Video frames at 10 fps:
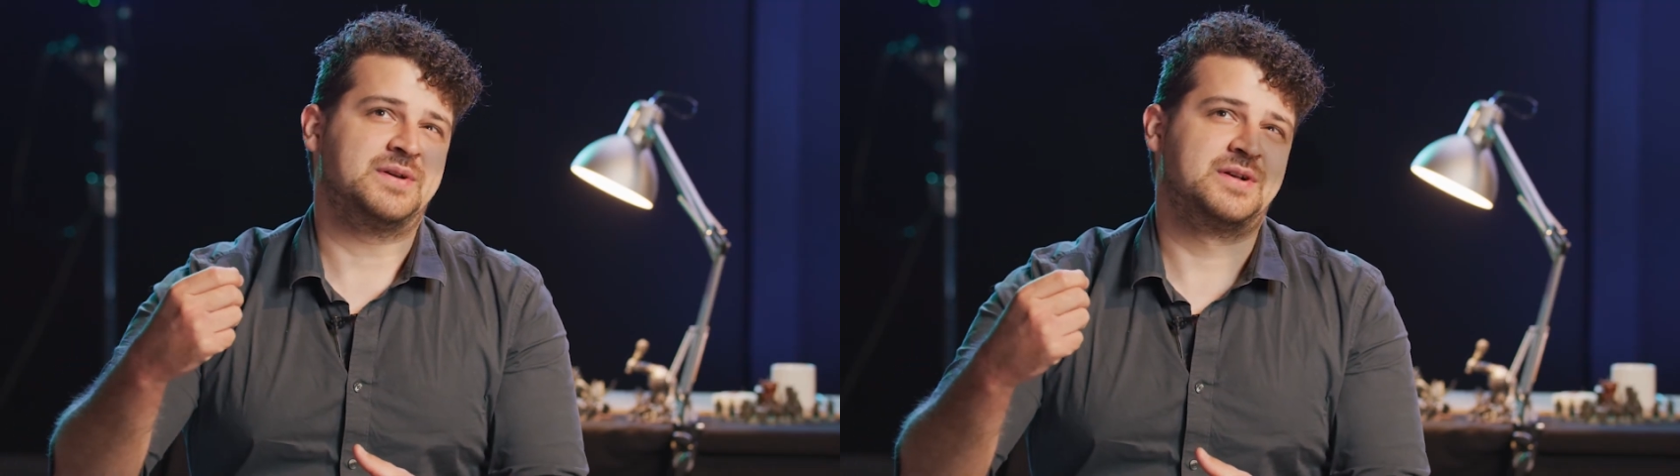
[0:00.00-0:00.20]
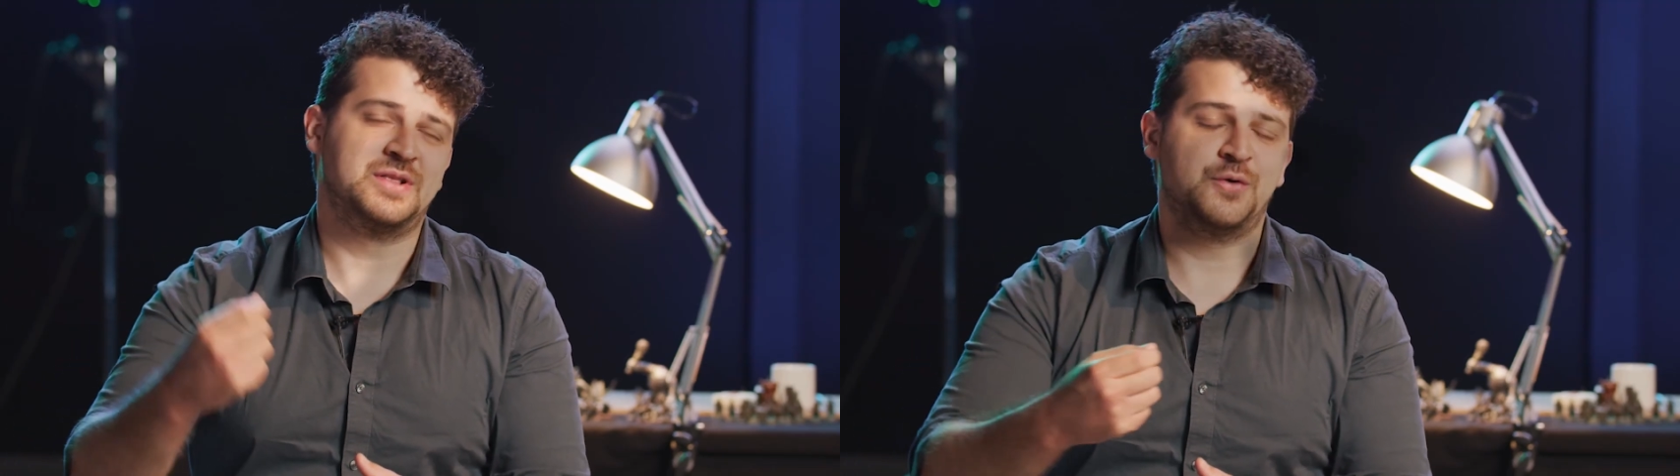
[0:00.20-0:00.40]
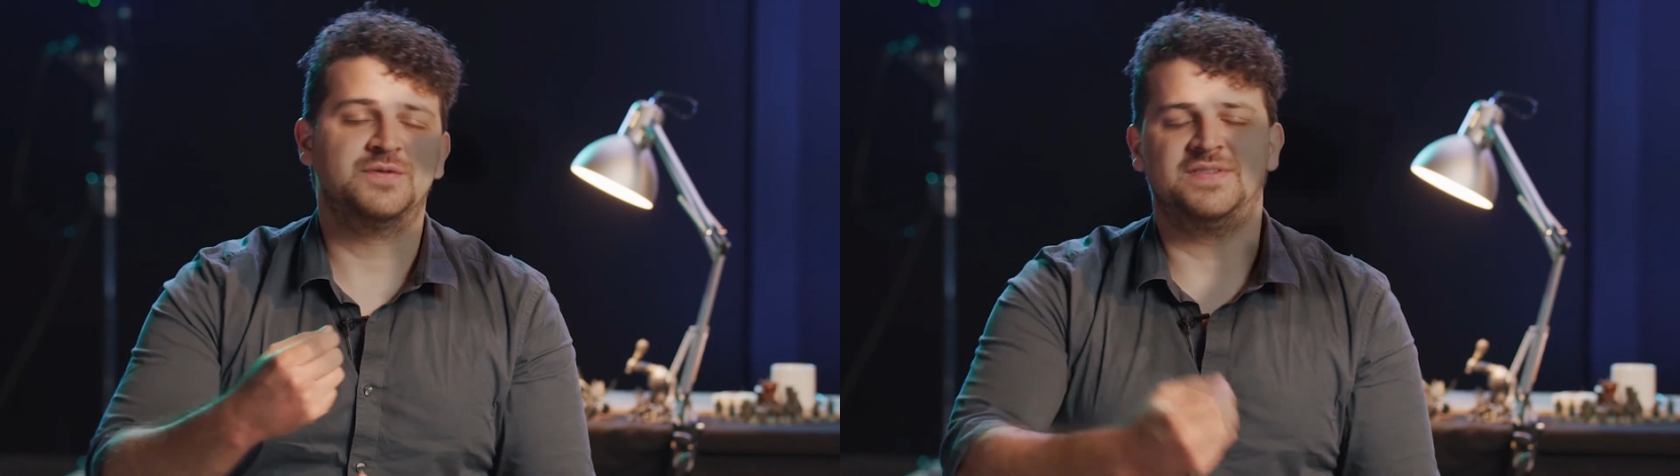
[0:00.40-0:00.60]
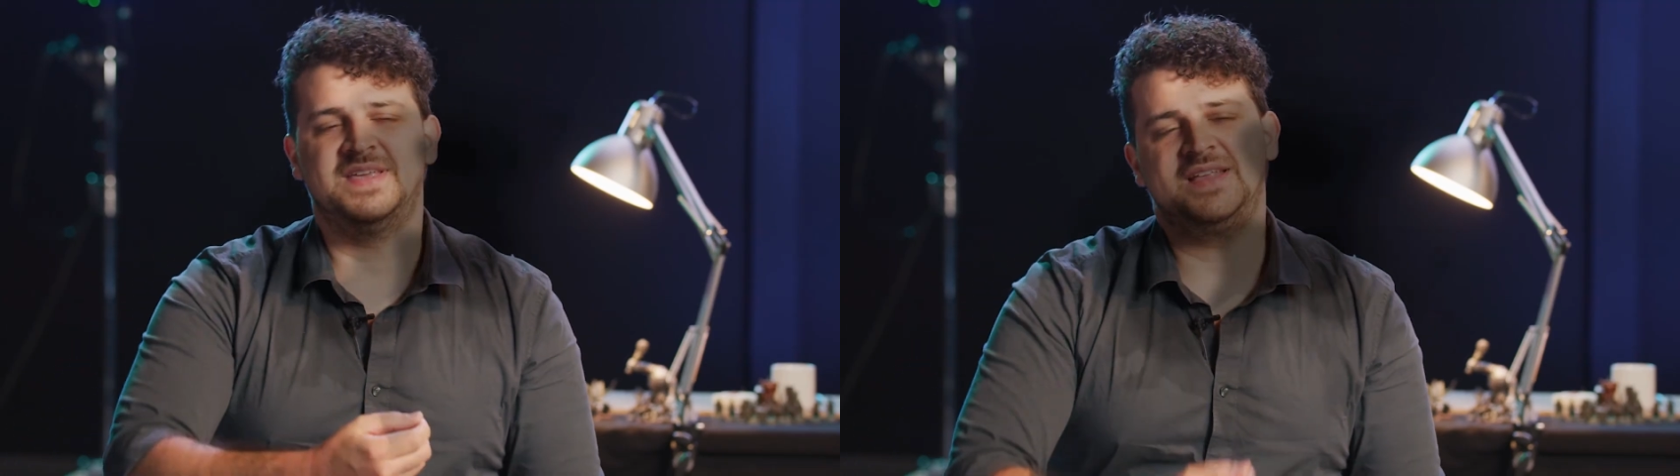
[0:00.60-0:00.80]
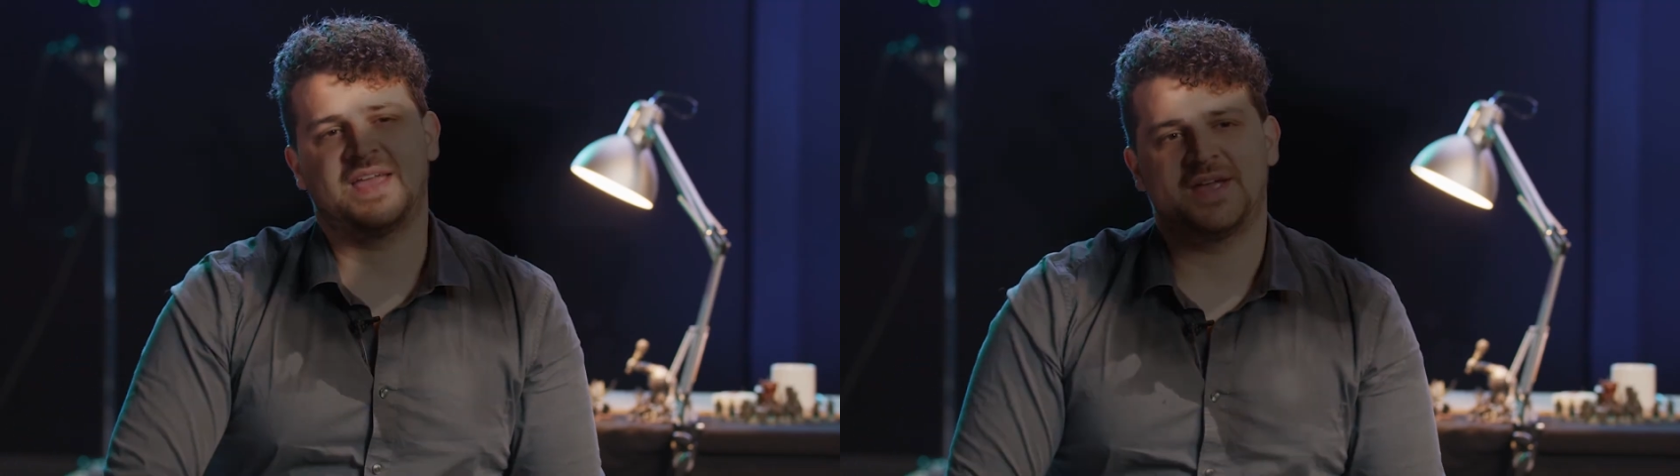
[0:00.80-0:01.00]
close
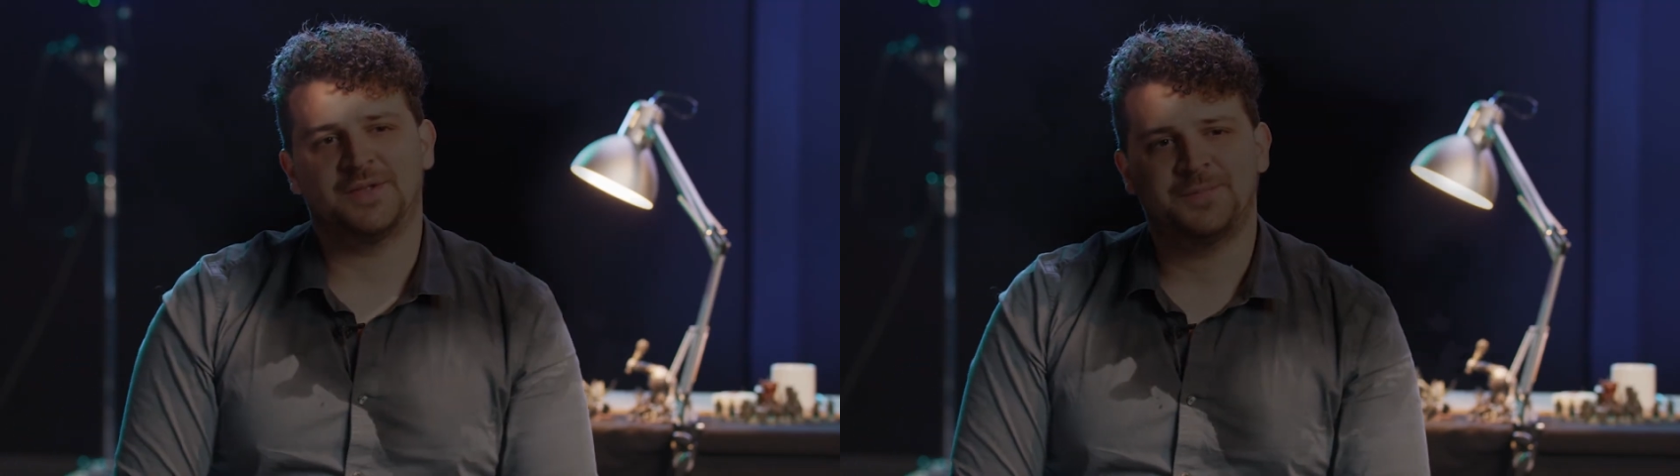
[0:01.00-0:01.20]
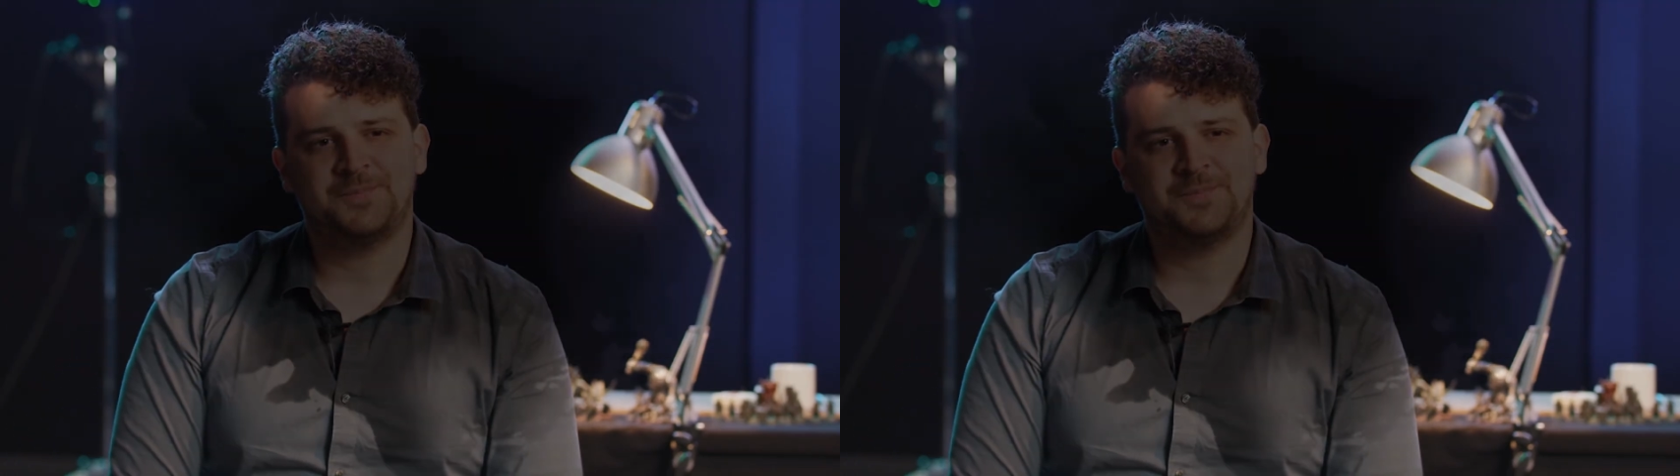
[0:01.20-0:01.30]
detail.